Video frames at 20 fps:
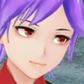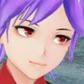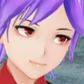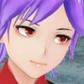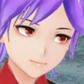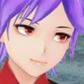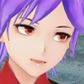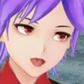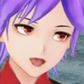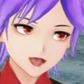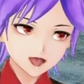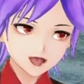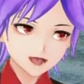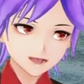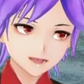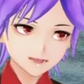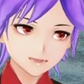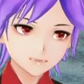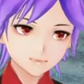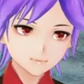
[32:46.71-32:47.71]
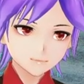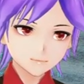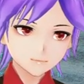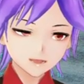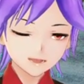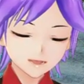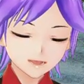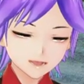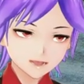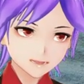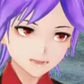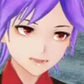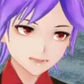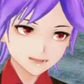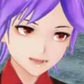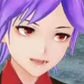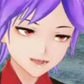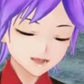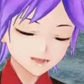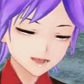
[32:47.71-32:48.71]
uh, by each
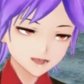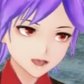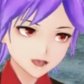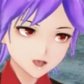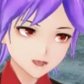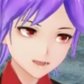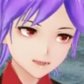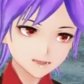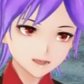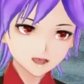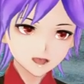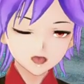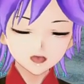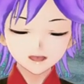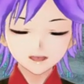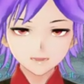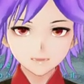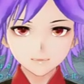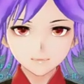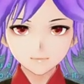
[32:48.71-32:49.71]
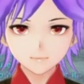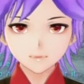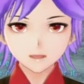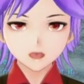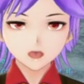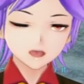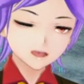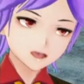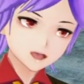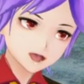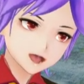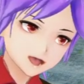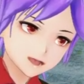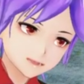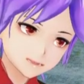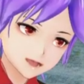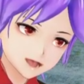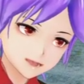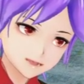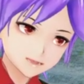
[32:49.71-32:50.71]
taking one port portal by
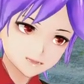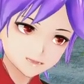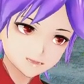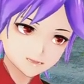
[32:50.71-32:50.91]
yourself.